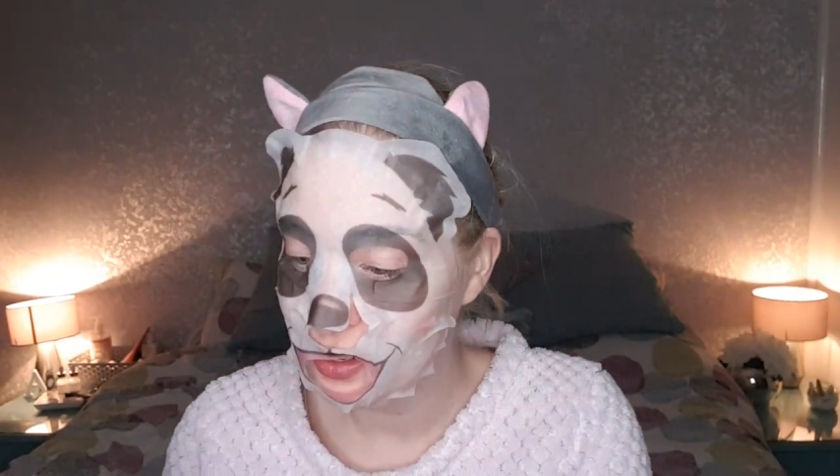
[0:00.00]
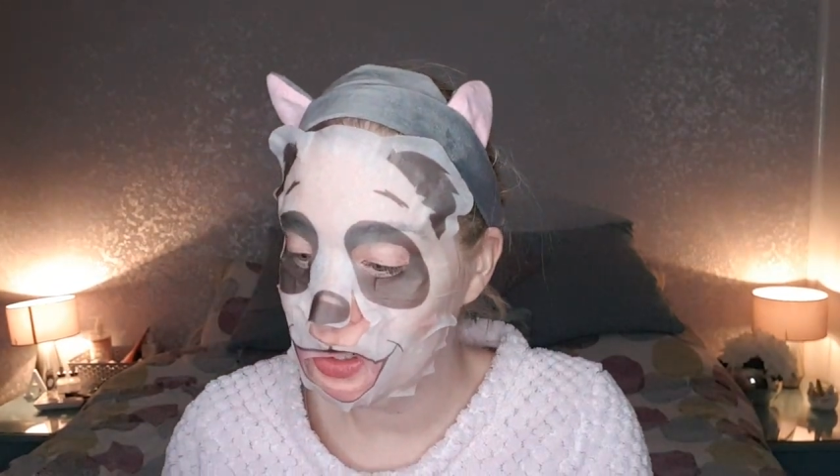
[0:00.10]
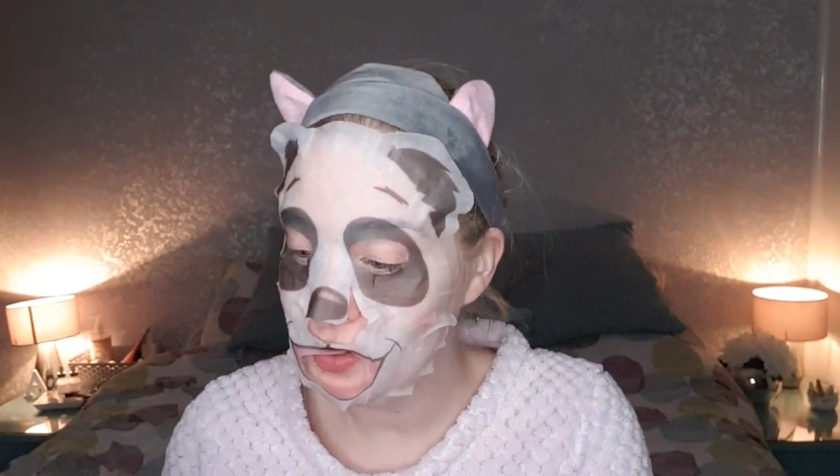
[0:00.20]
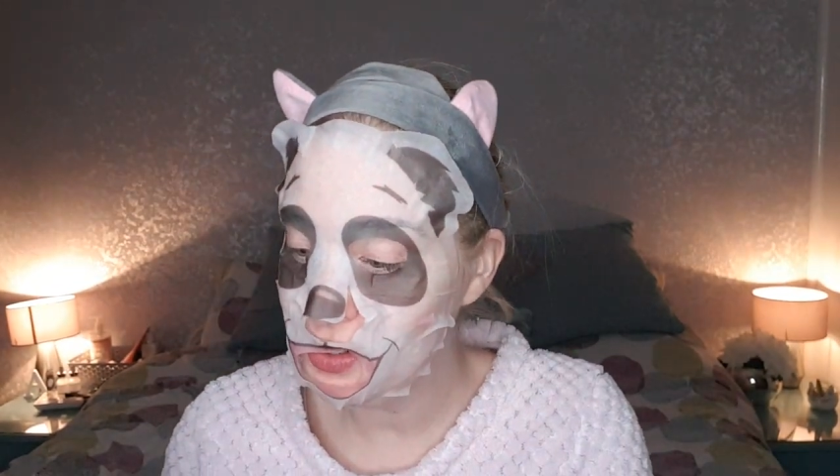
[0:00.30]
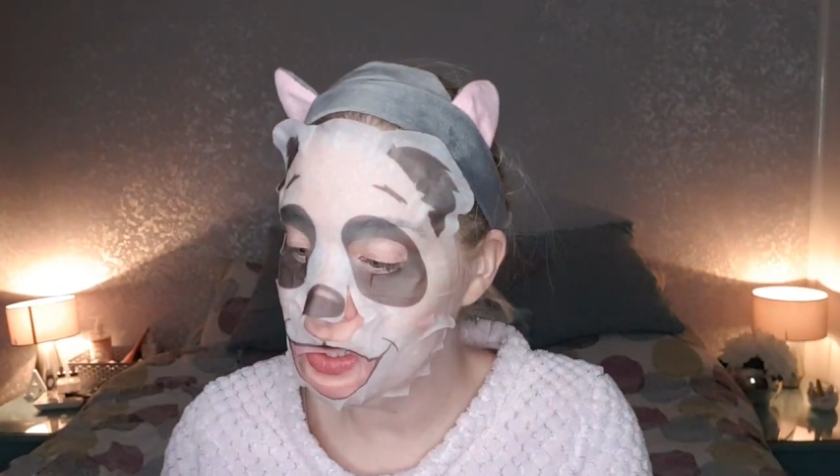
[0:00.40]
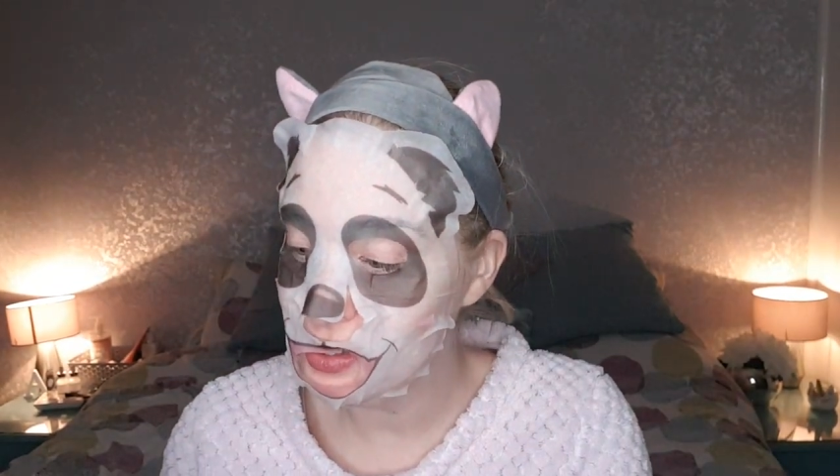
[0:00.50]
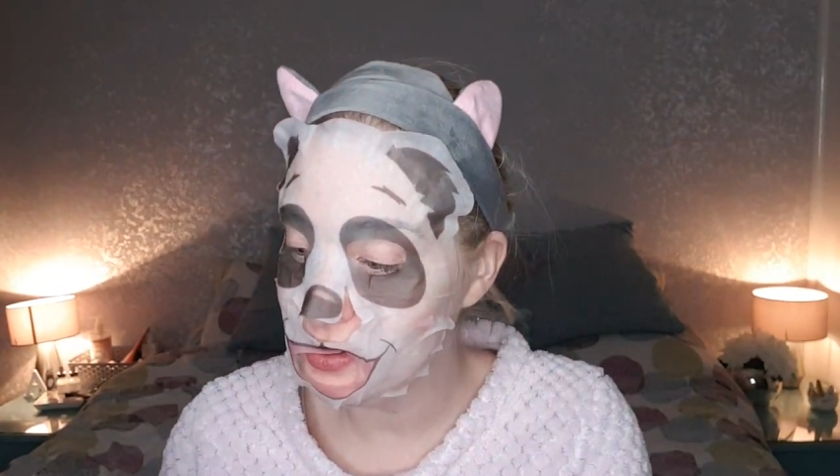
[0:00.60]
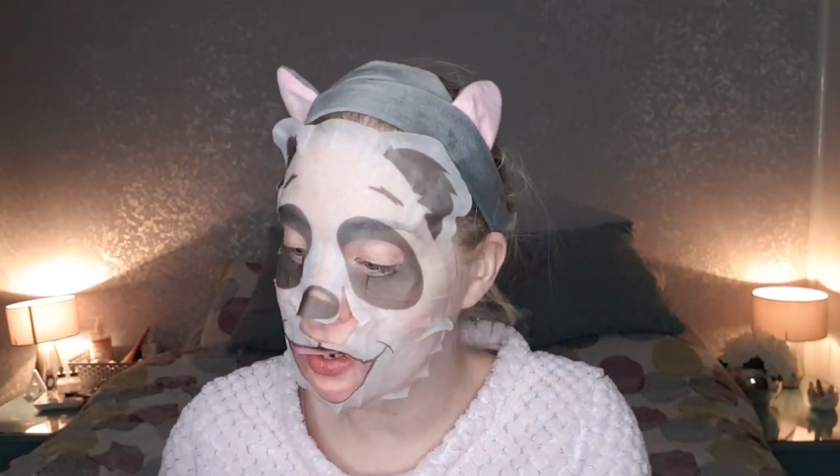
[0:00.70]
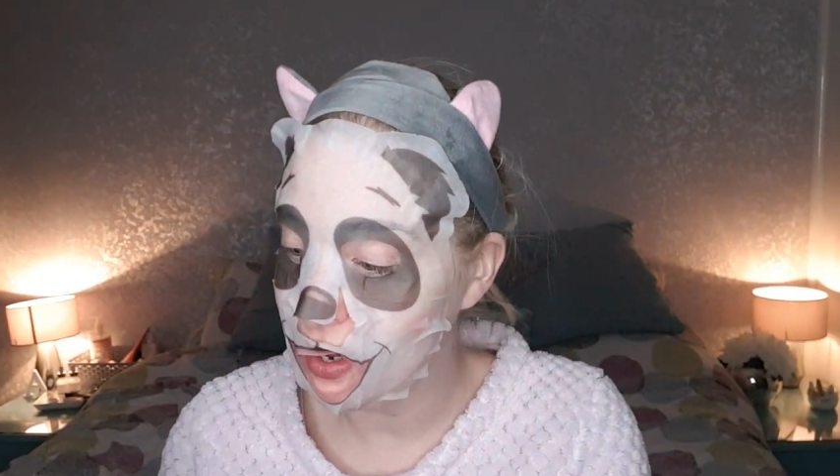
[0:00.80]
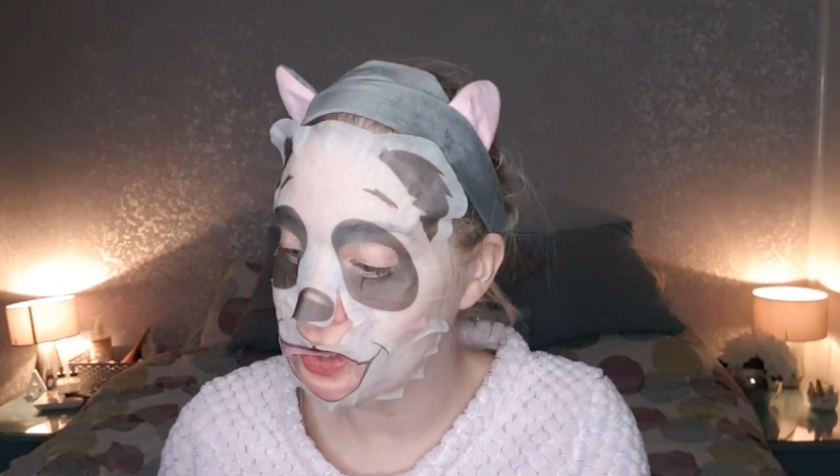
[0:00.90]
nourishes and
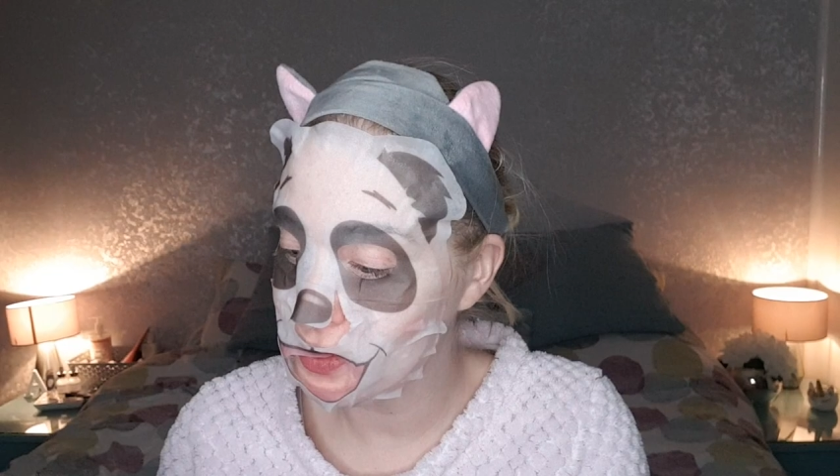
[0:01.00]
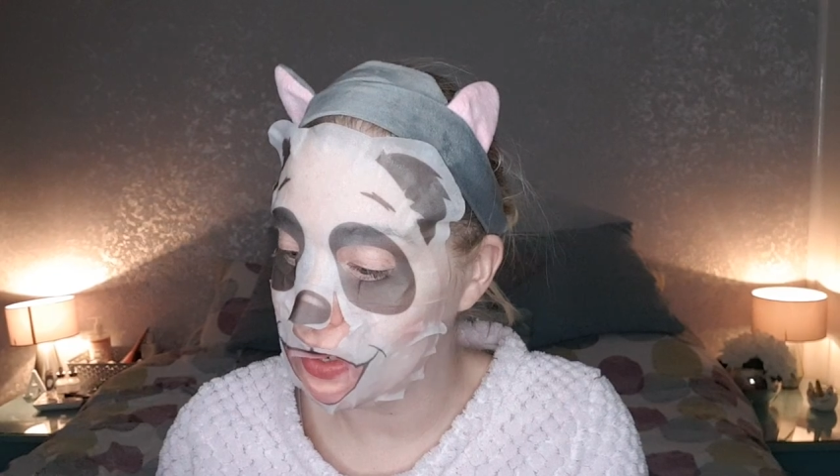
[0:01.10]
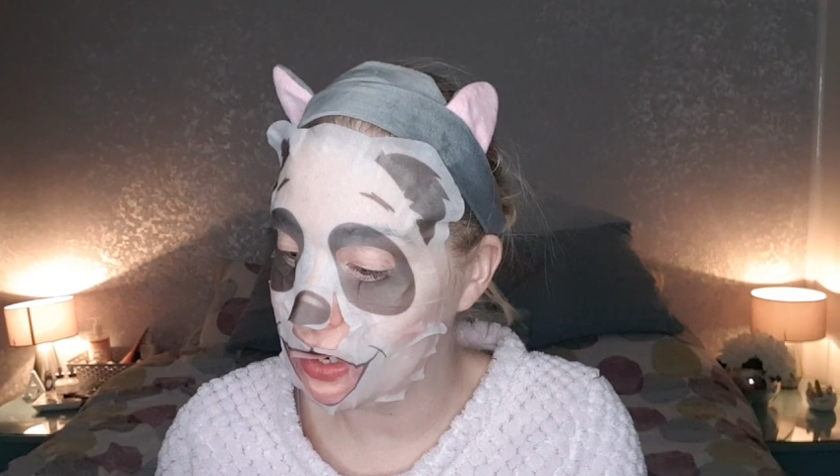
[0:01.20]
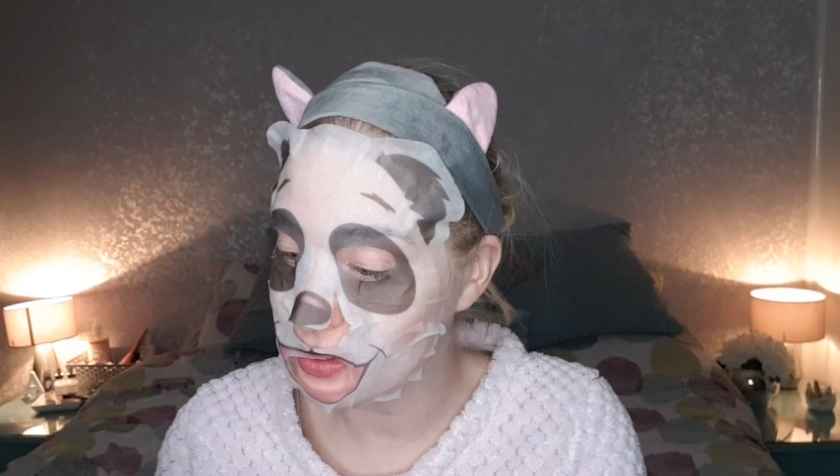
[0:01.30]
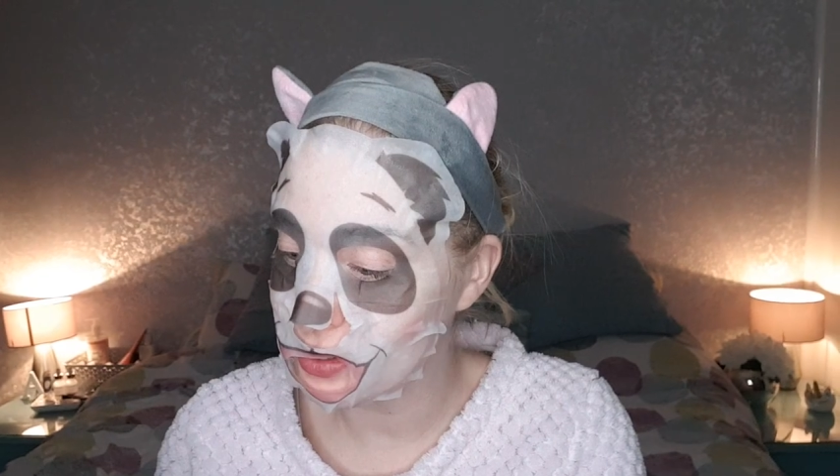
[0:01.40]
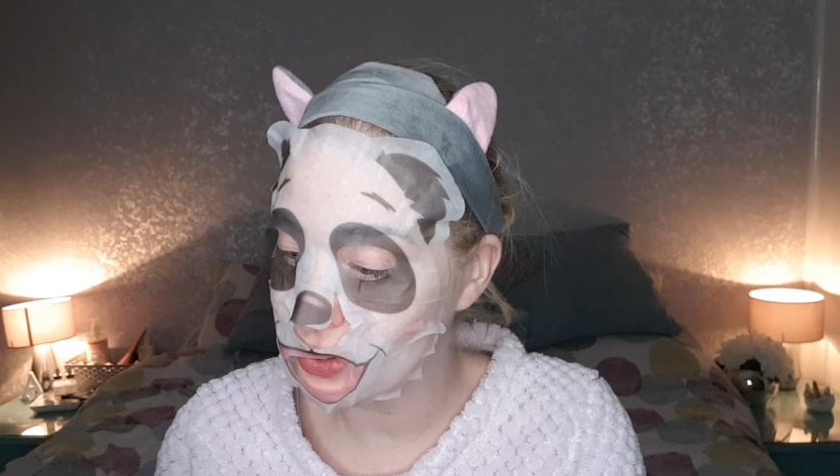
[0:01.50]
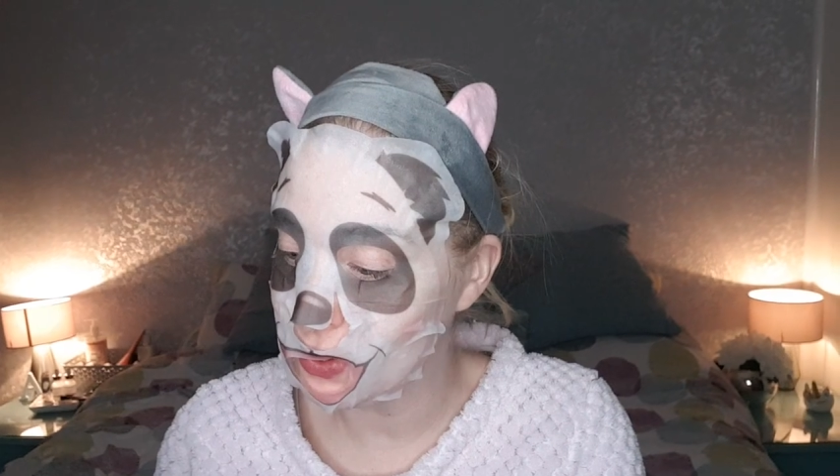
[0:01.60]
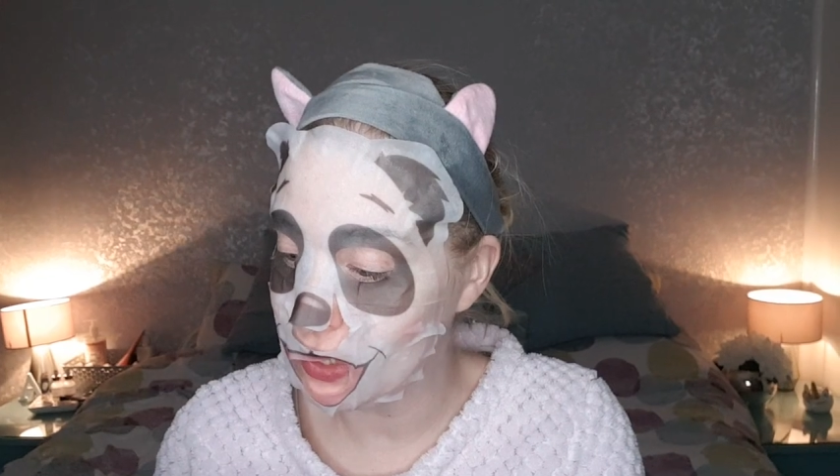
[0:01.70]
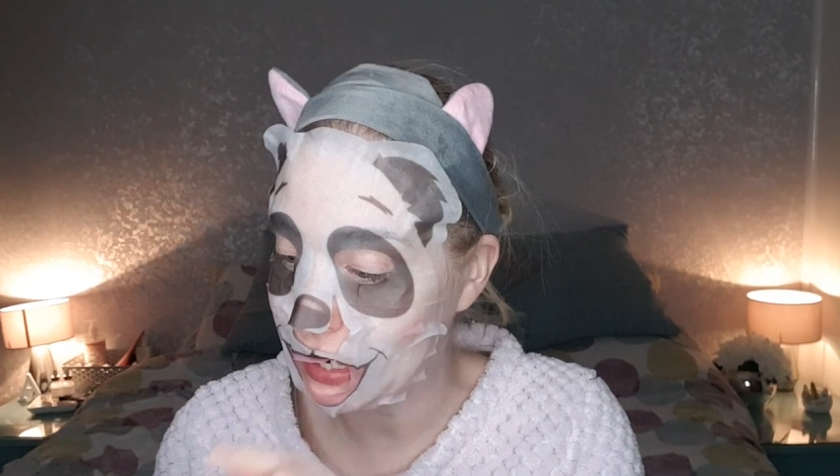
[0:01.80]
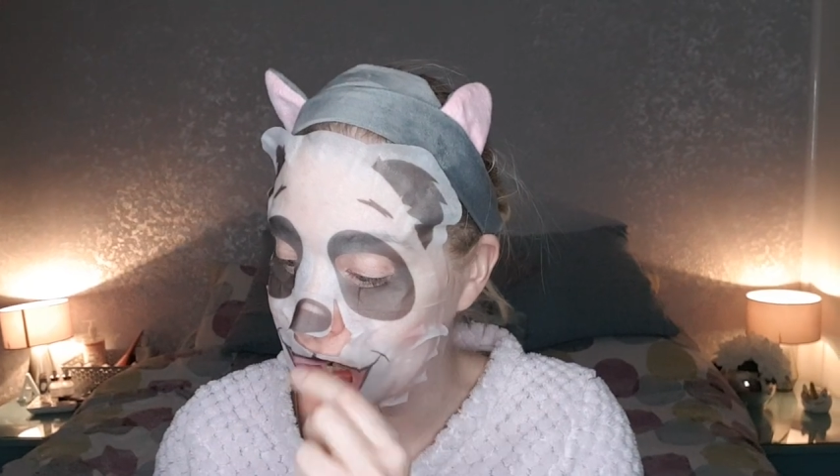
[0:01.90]
hydrates and it's got
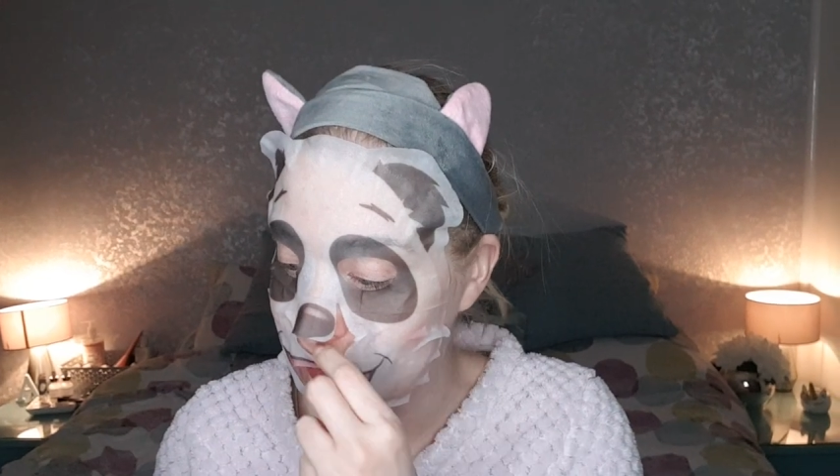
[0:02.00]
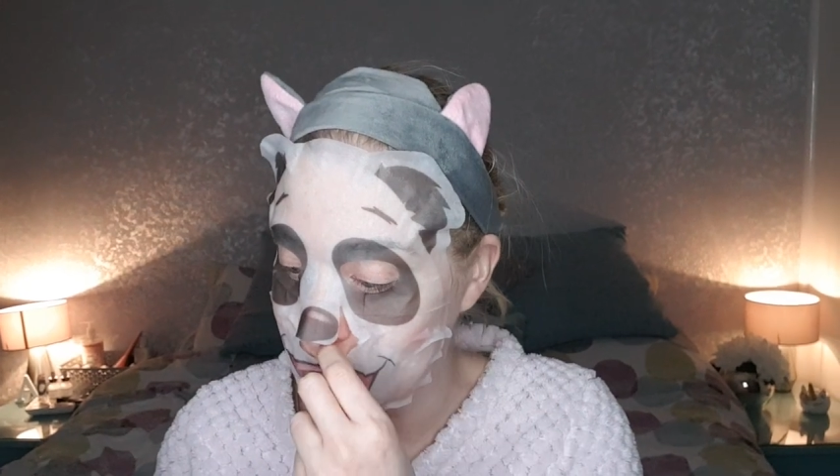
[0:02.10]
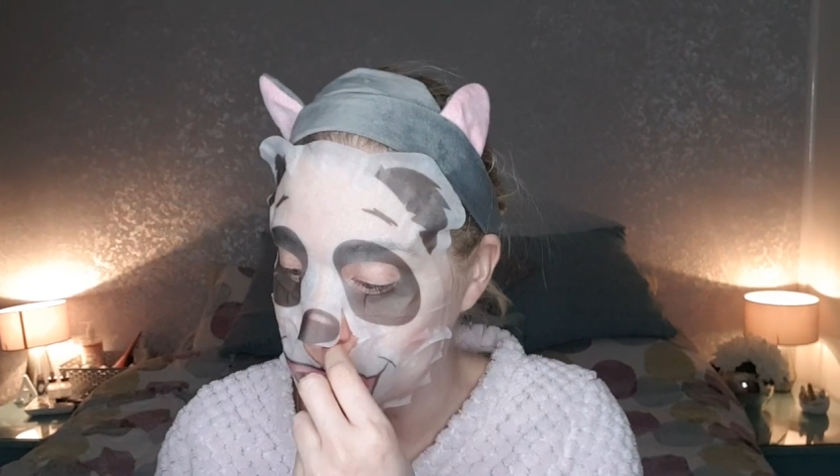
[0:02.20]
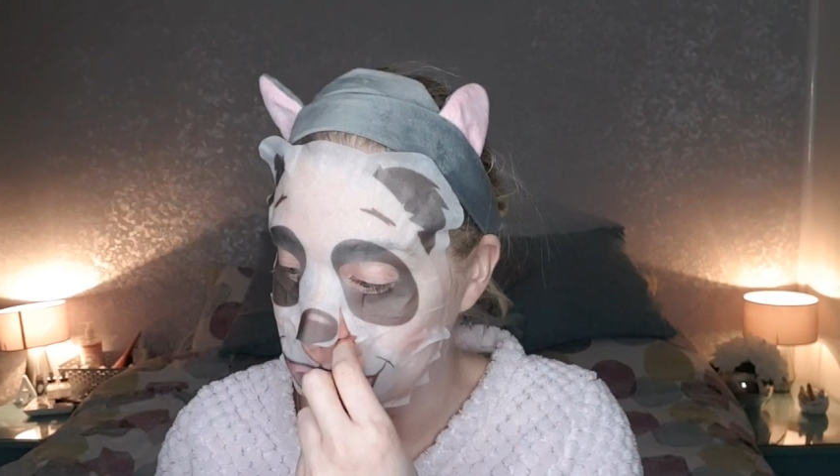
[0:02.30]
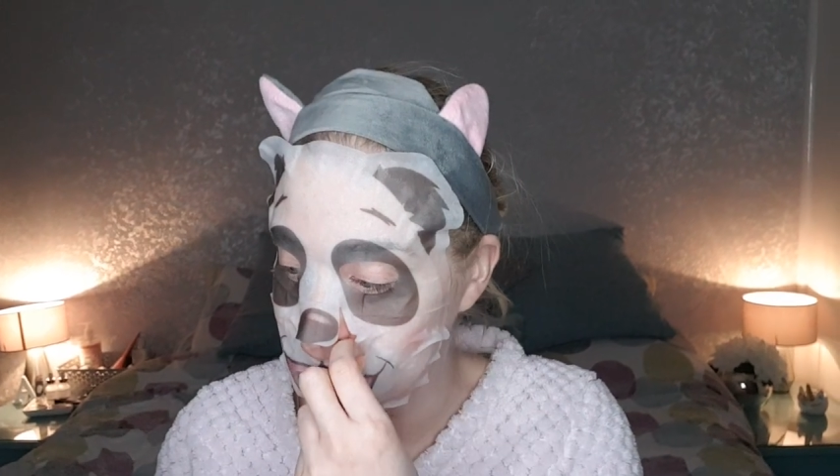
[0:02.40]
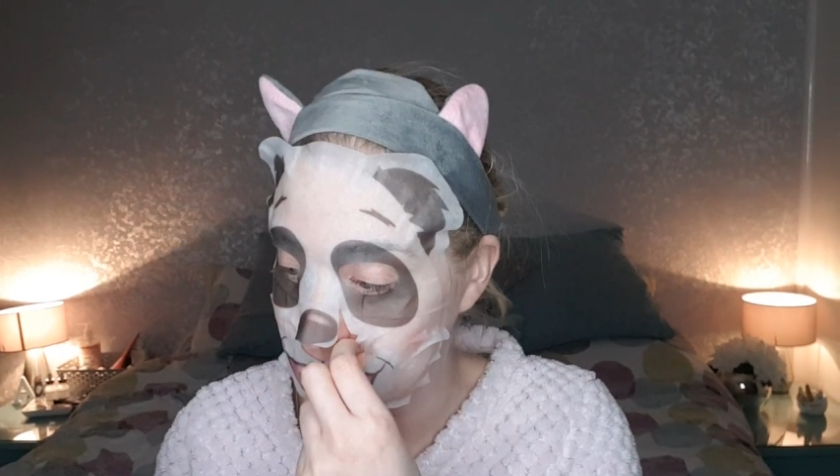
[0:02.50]
kale and witch